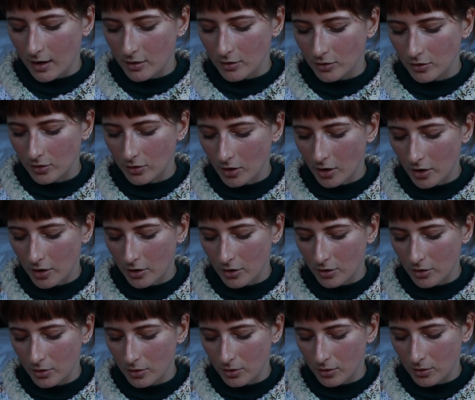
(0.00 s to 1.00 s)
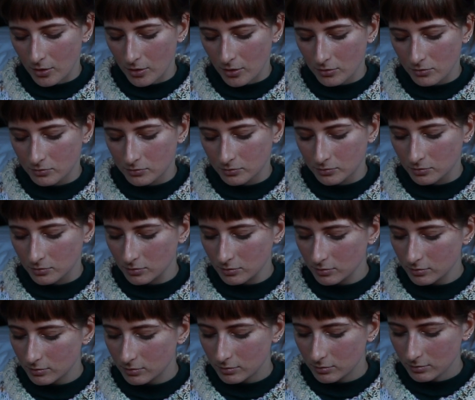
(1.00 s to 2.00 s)
So
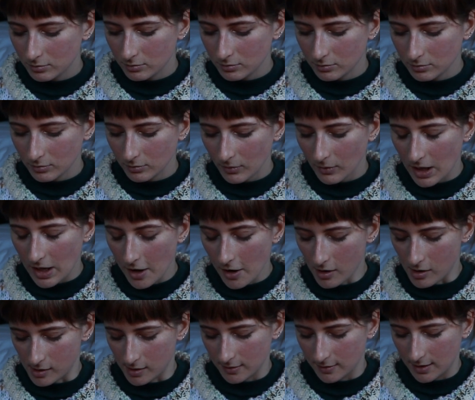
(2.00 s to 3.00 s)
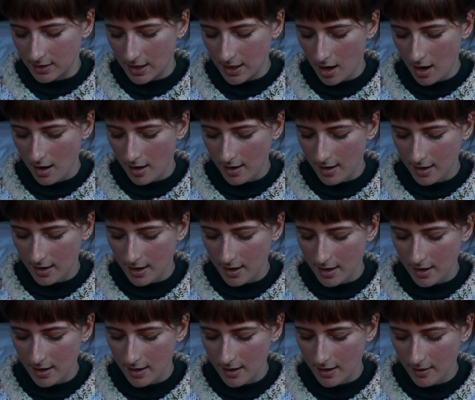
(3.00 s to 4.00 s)
yeah,
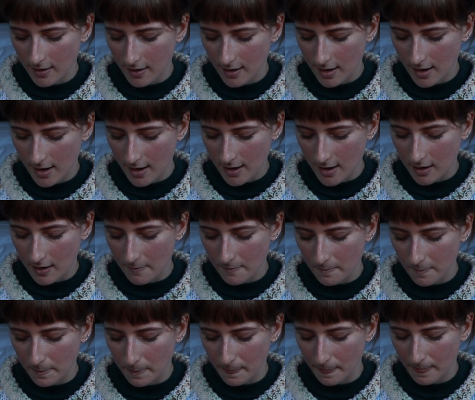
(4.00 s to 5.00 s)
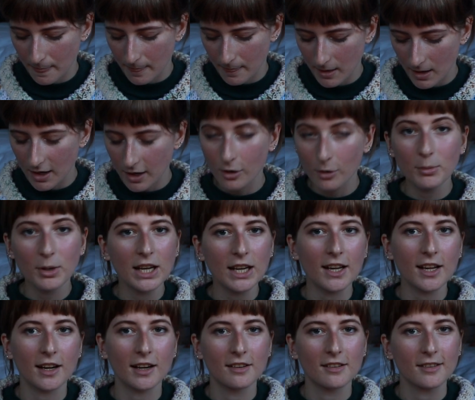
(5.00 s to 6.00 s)
I
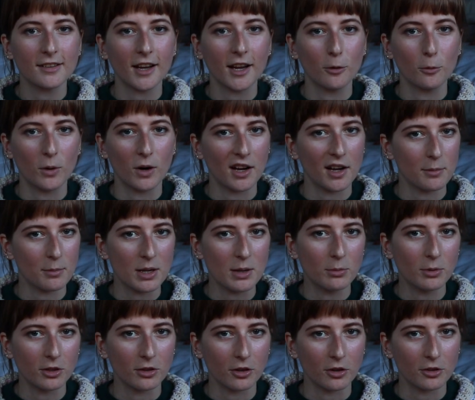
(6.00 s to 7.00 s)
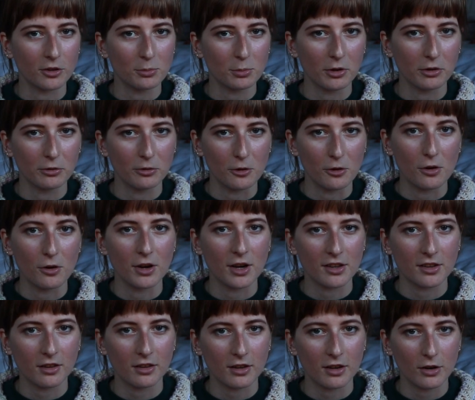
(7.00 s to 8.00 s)
completely understand why people don't prefer
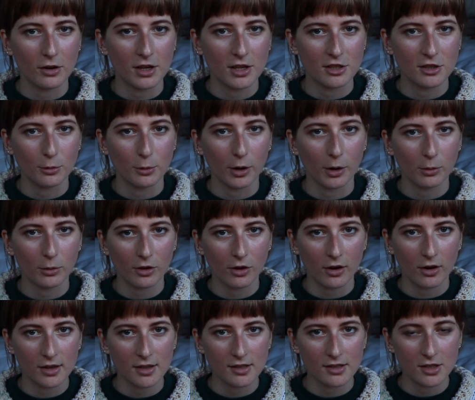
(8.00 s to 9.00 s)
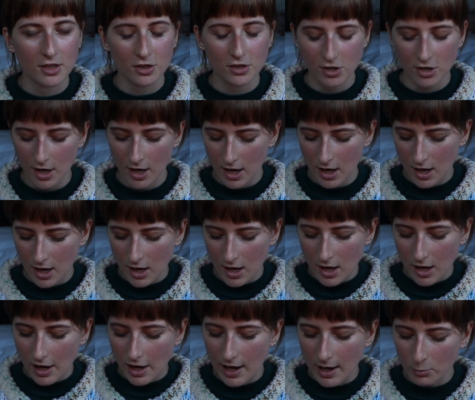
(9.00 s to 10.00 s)
necessarily to work with garter stitch.
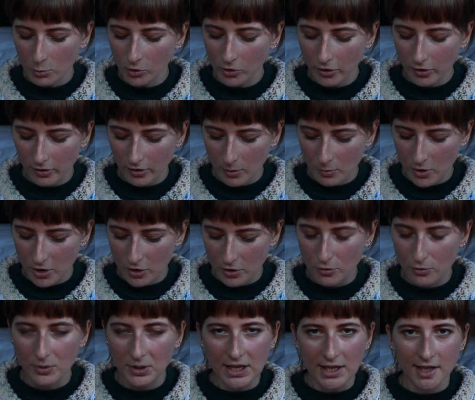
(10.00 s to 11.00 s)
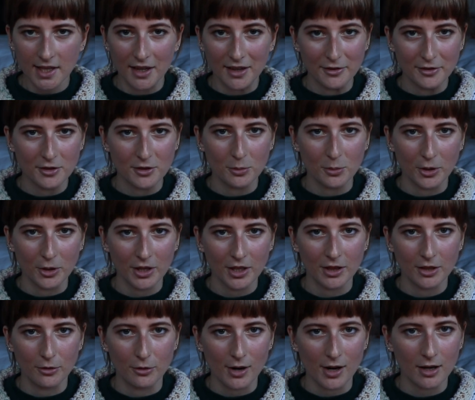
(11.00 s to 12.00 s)
I'm also someone who really loves to work
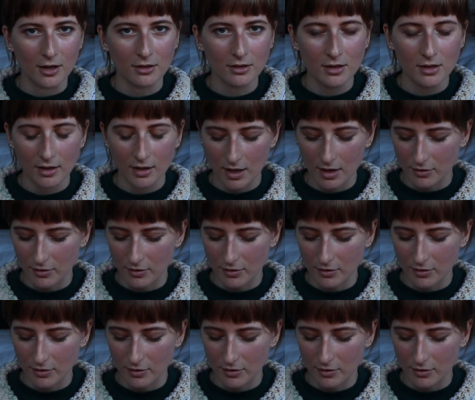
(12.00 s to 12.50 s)
in the round.